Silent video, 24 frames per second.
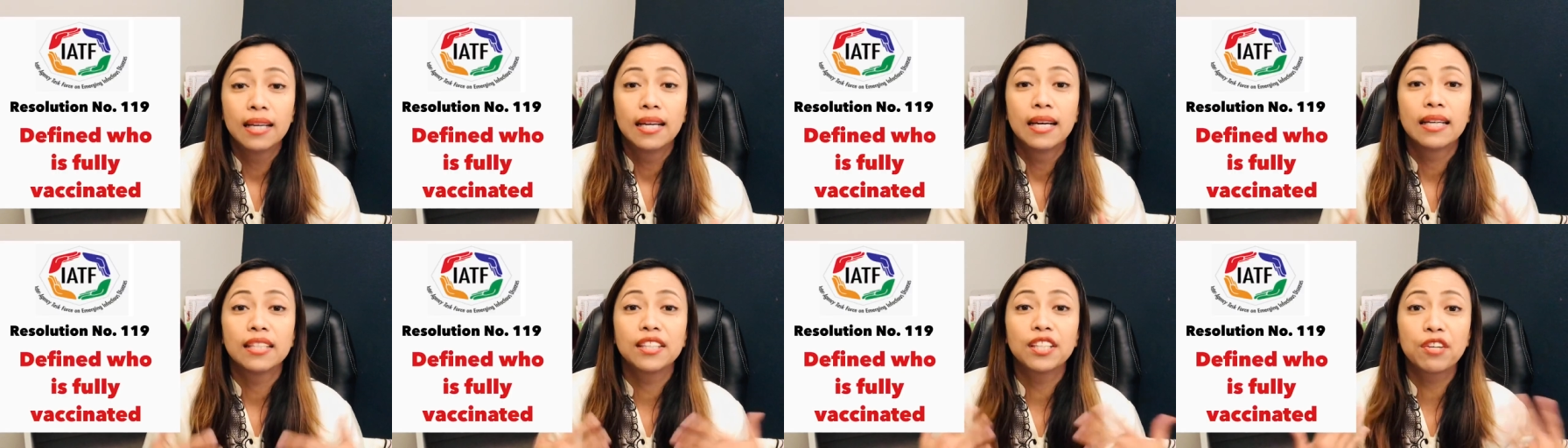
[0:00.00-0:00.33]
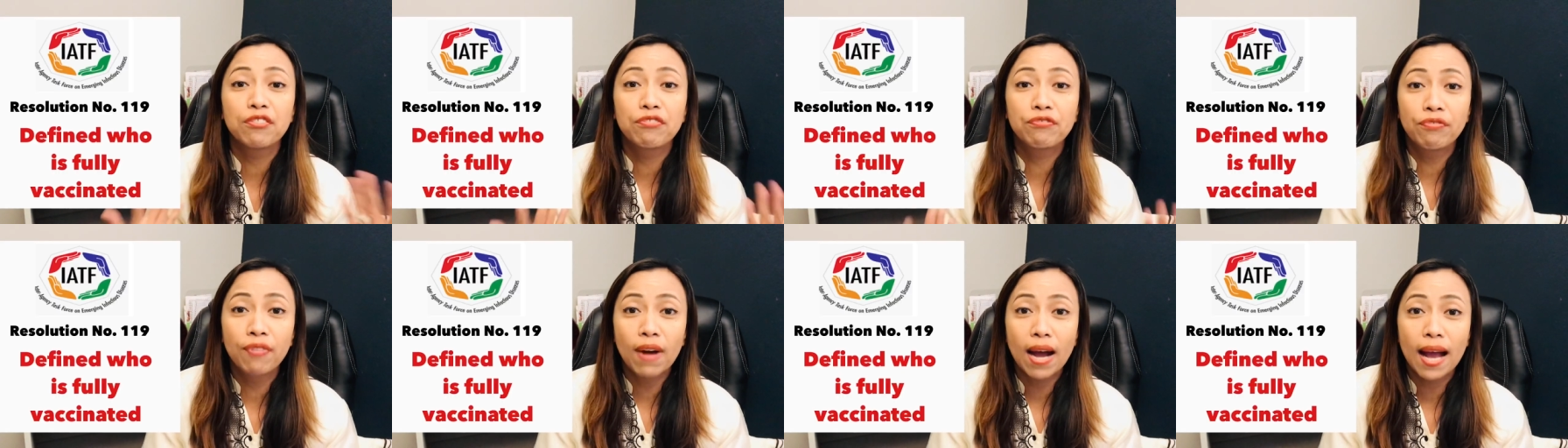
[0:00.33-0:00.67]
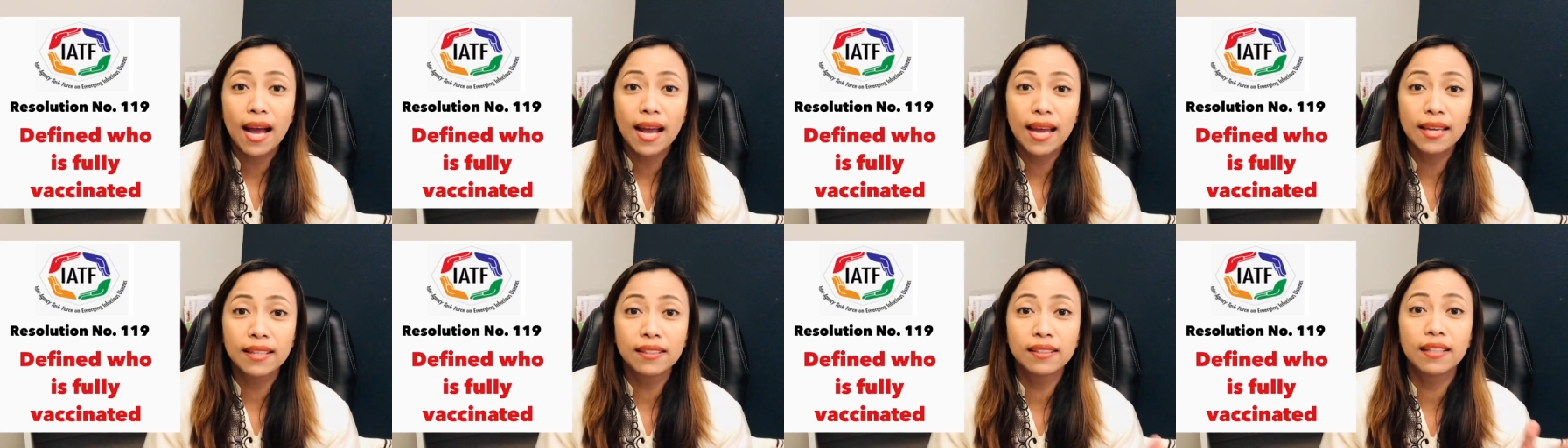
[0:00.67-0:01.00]

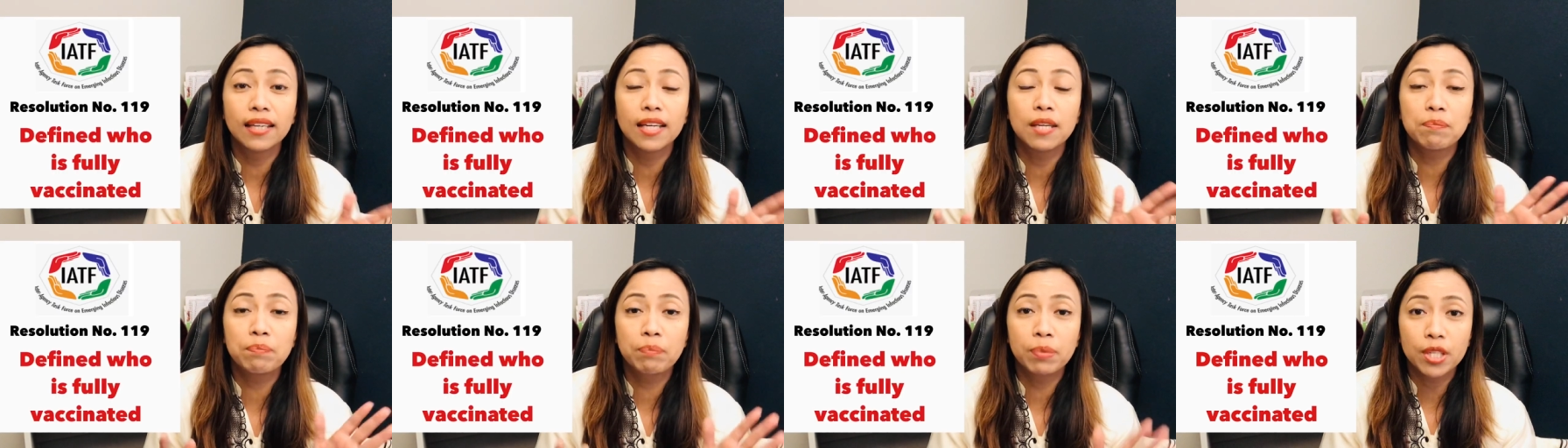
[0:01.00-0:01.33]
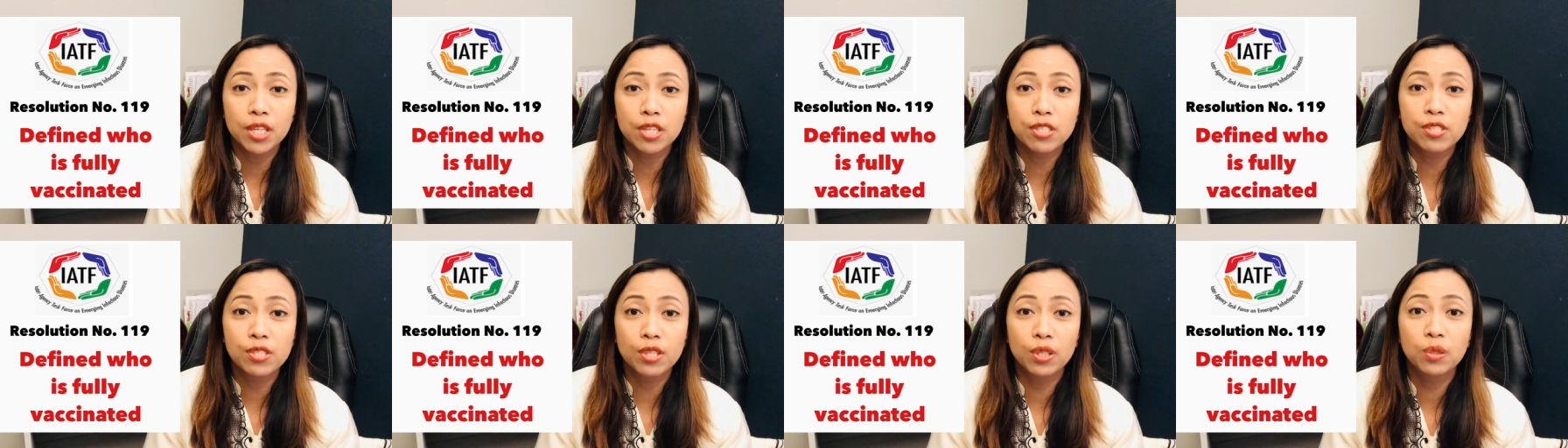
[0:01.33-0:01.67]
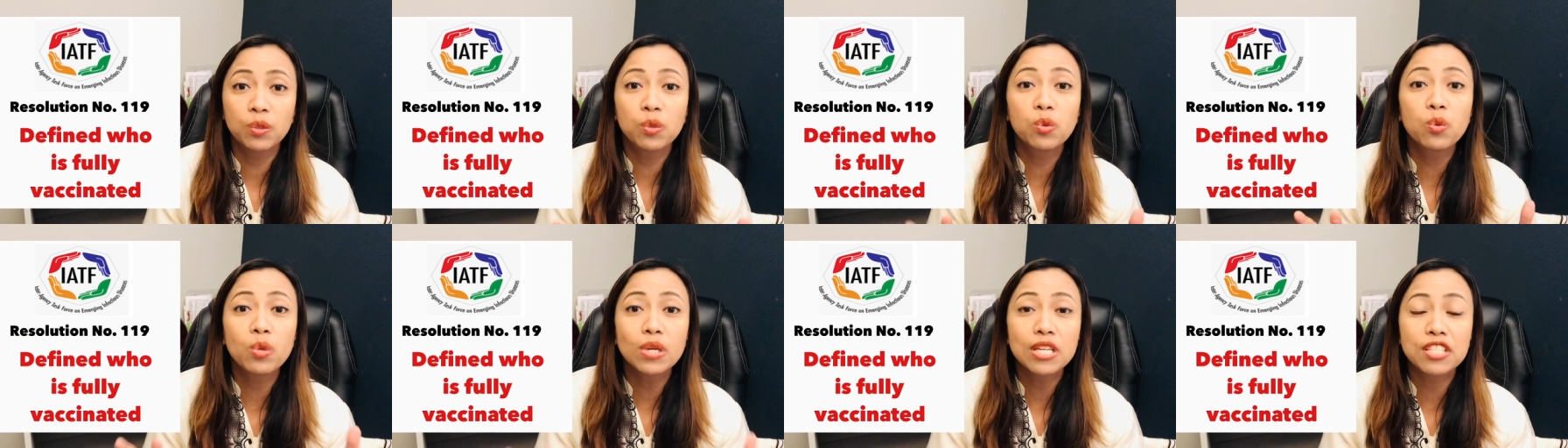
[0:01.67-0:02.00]
defined a person
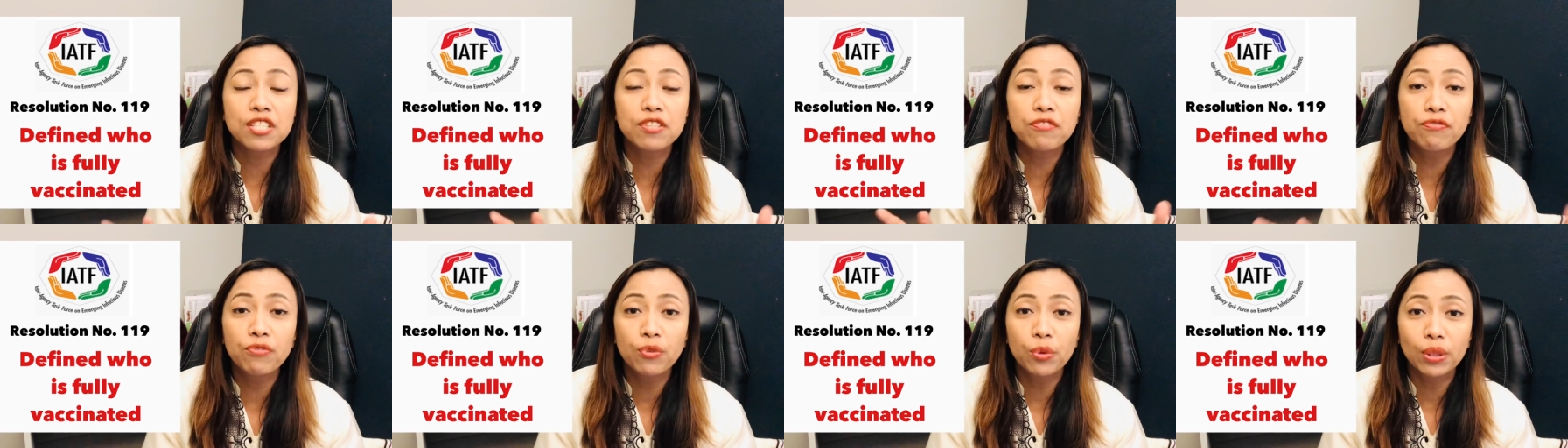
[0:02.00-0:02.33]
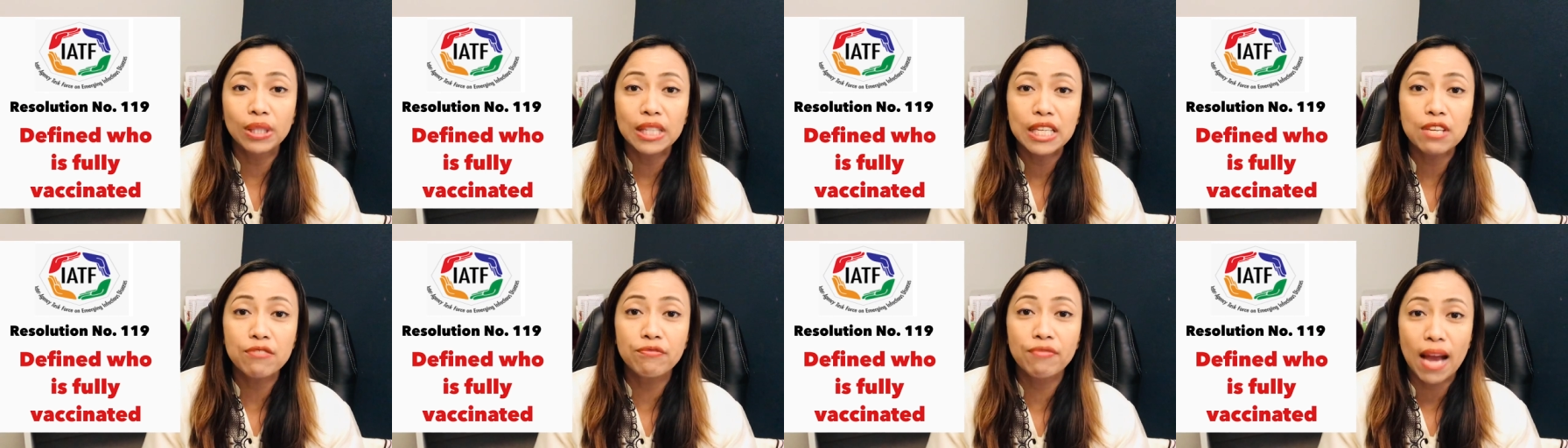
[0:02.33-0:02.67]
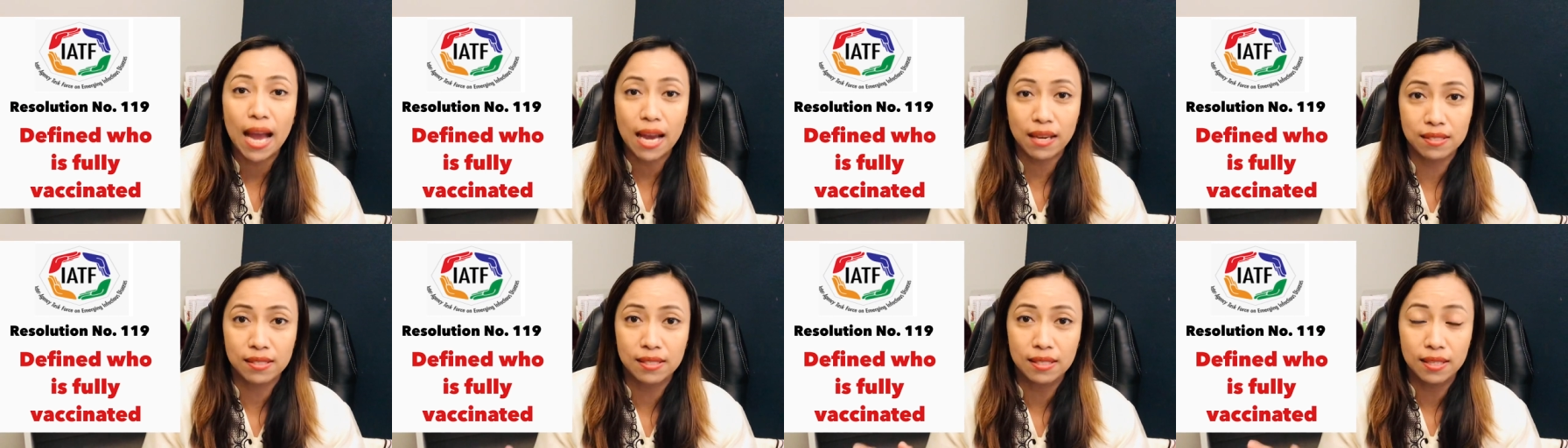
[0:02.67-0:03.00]
who is fully
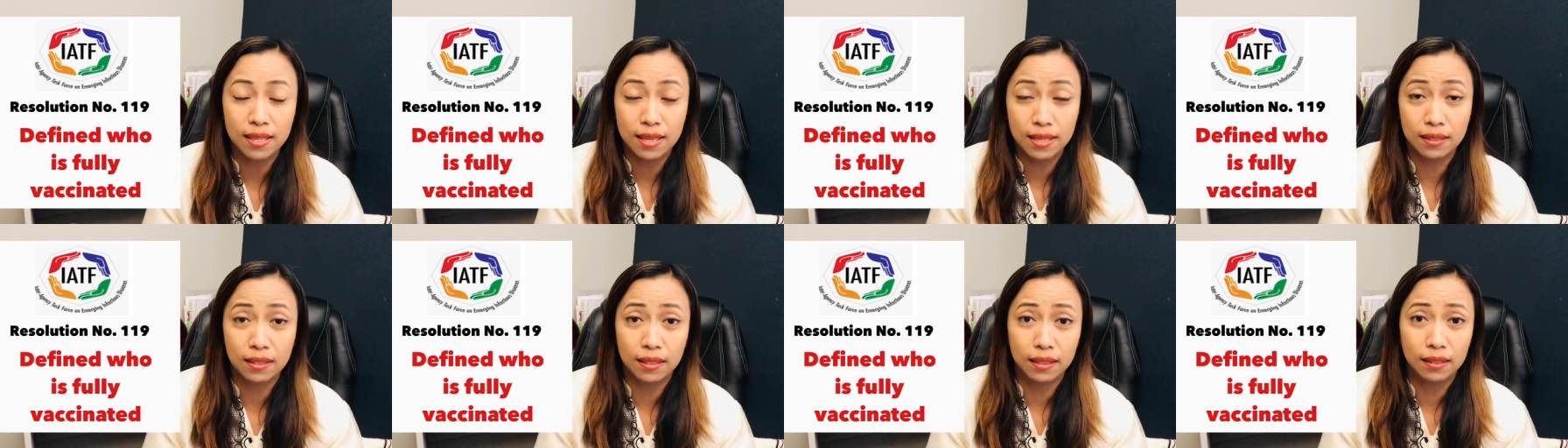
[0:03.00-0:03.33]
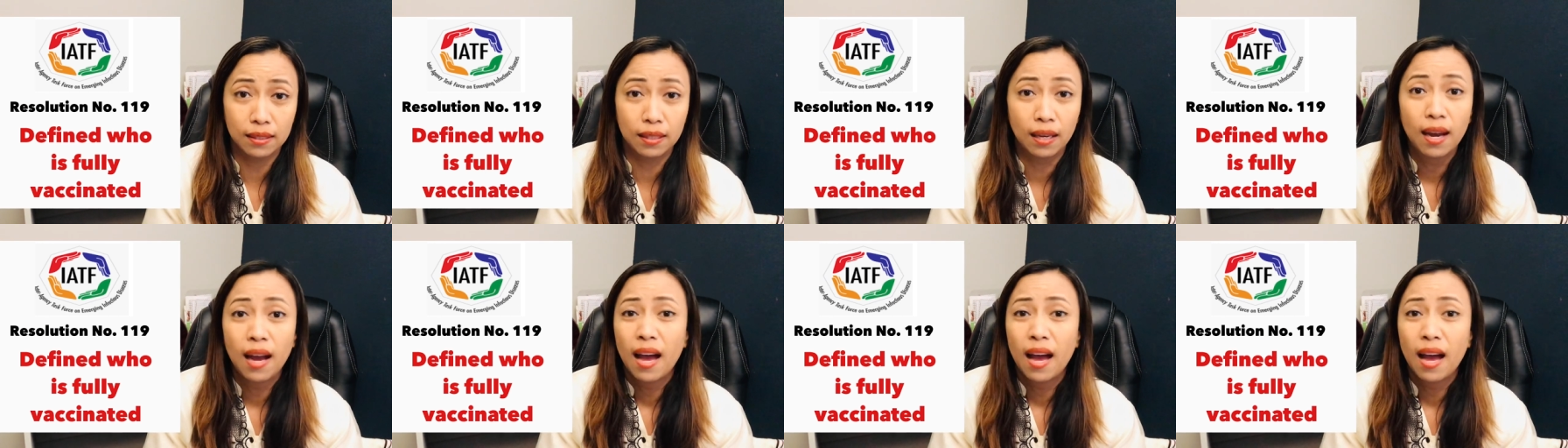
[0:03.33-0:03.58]
vaccinated.